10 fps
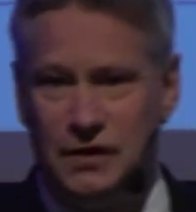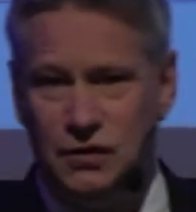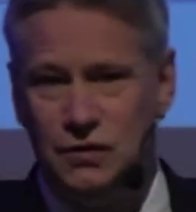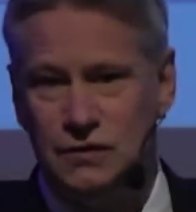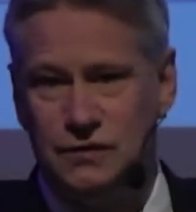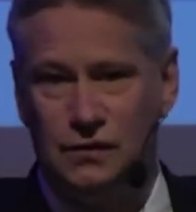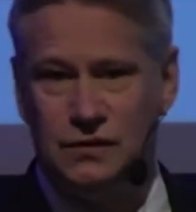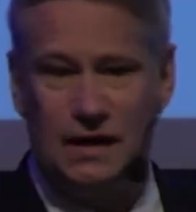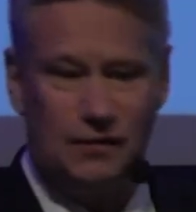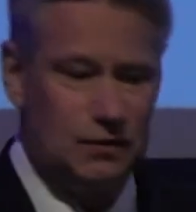useful to
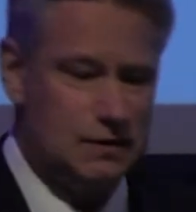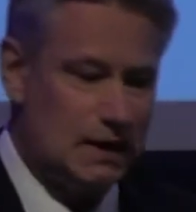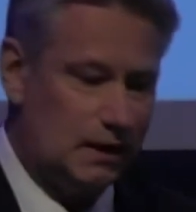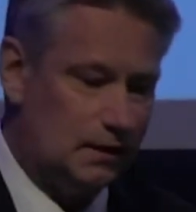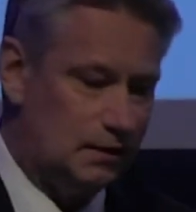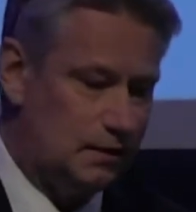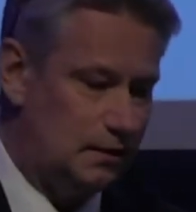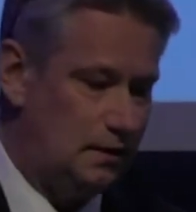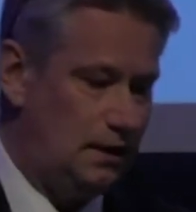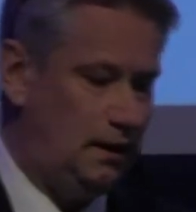have a consultant
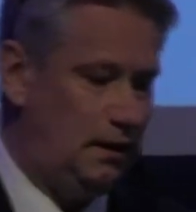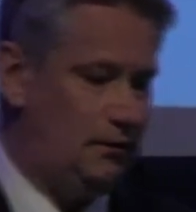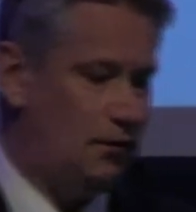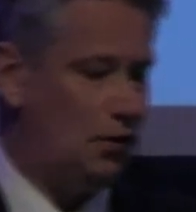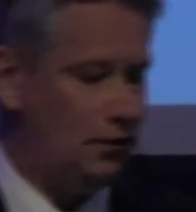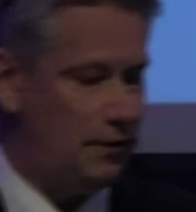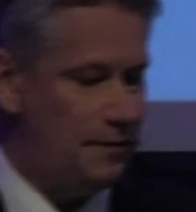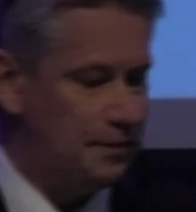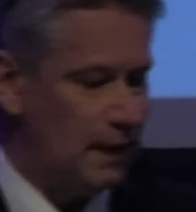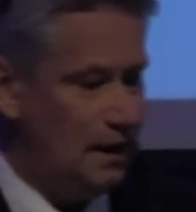involved.
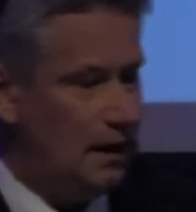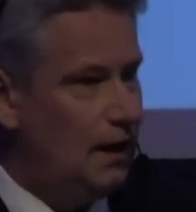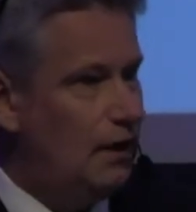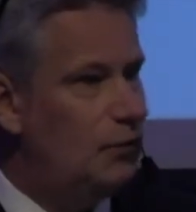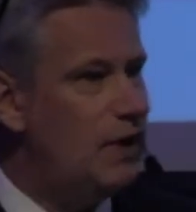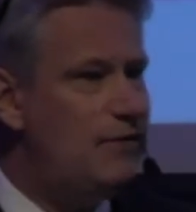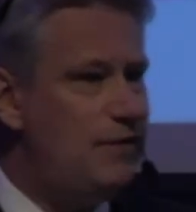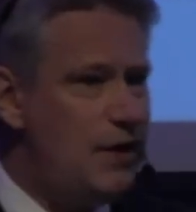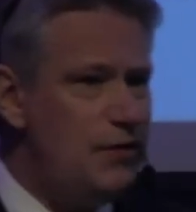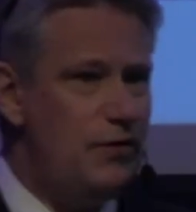We are very